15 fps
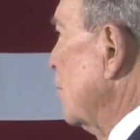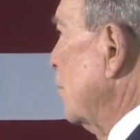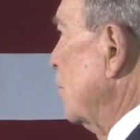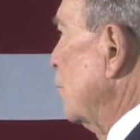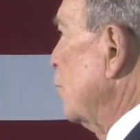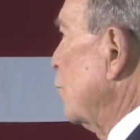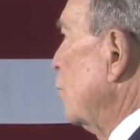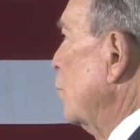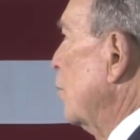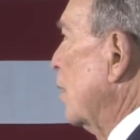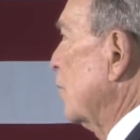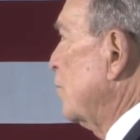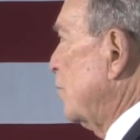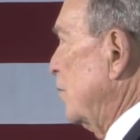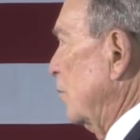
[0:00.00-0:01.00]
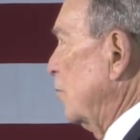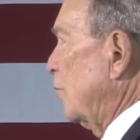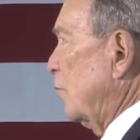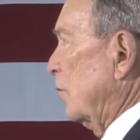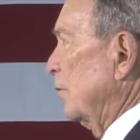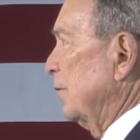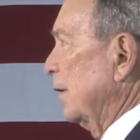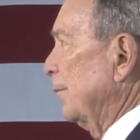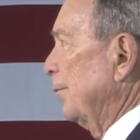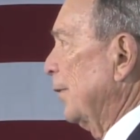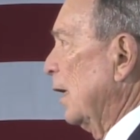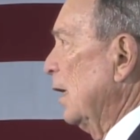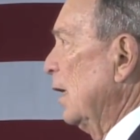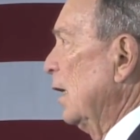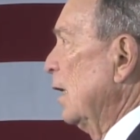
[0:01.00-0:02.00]
those who are still serving.
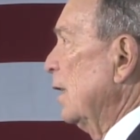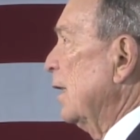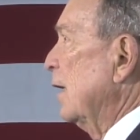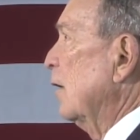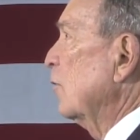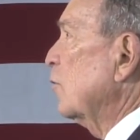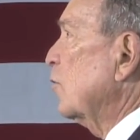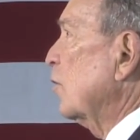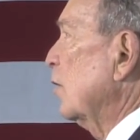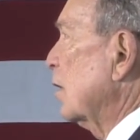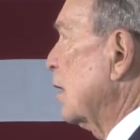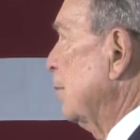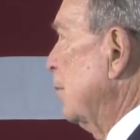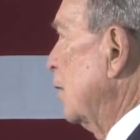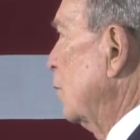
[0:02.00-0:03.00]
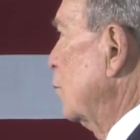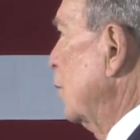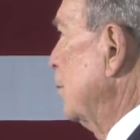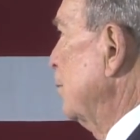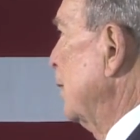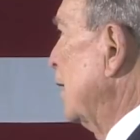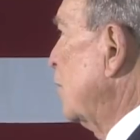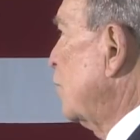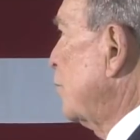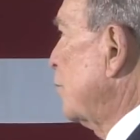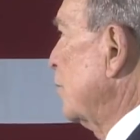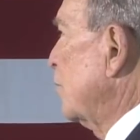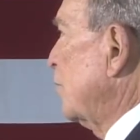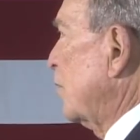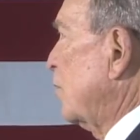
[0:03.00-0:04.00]
They don't talk about what makes
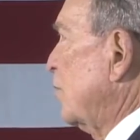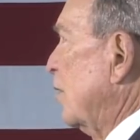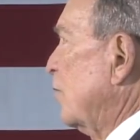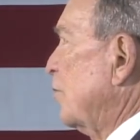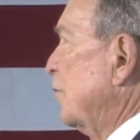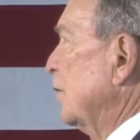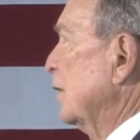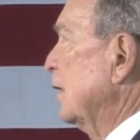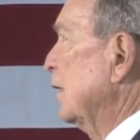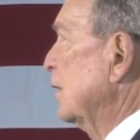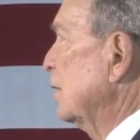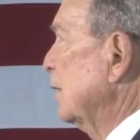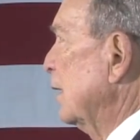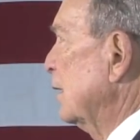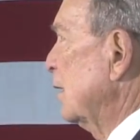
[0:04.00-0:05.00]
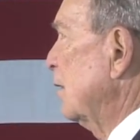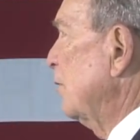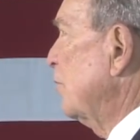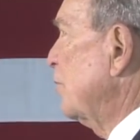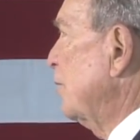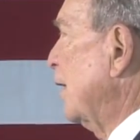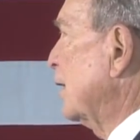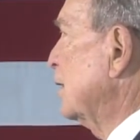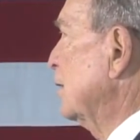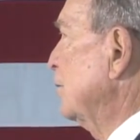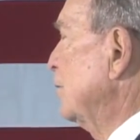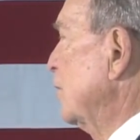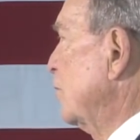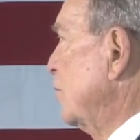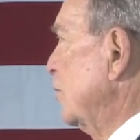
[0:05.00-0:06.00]
for a successful leader and an
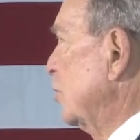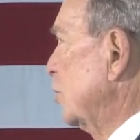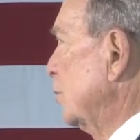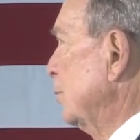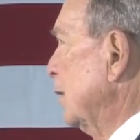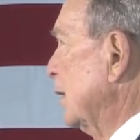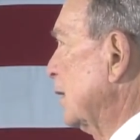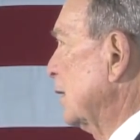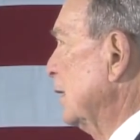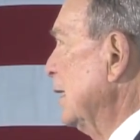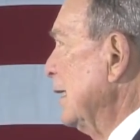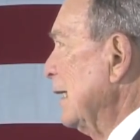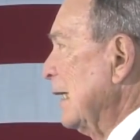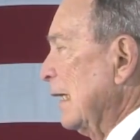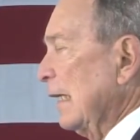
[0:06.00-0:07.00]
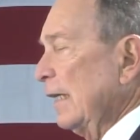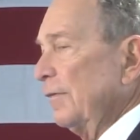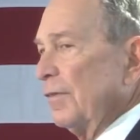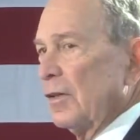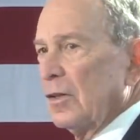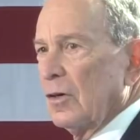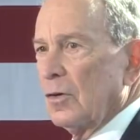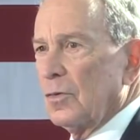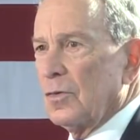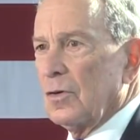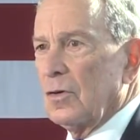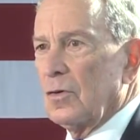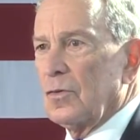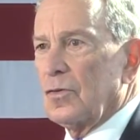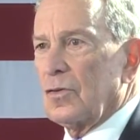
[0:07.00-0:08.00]
effective decision maker, even though
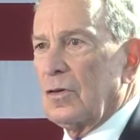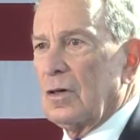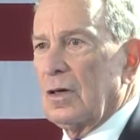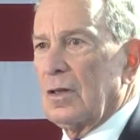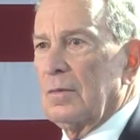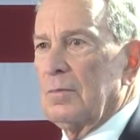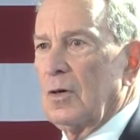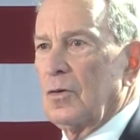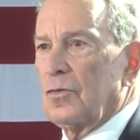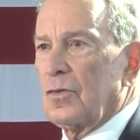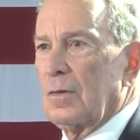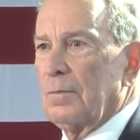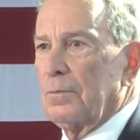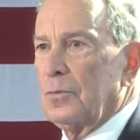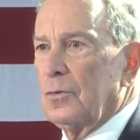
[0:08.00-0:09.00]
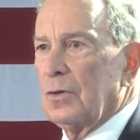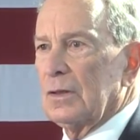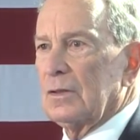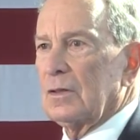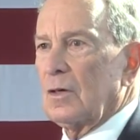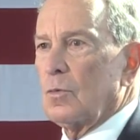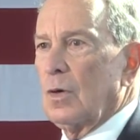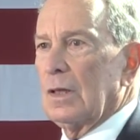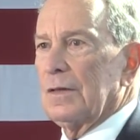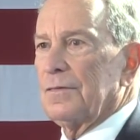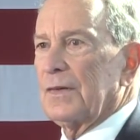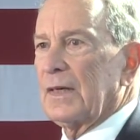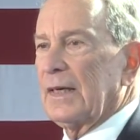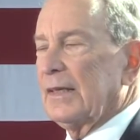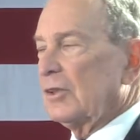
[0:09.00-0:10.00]
those are the most important
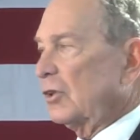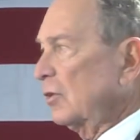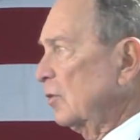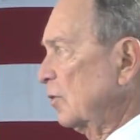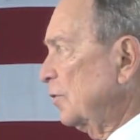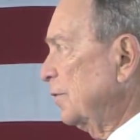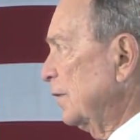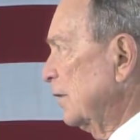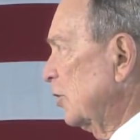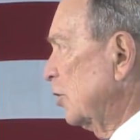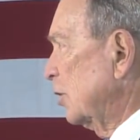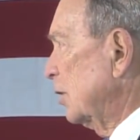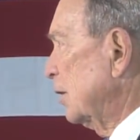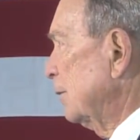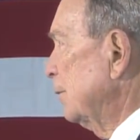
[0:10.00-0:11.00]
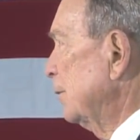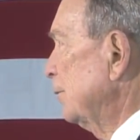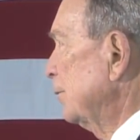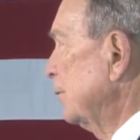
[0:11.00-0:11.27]
qualifications for the job.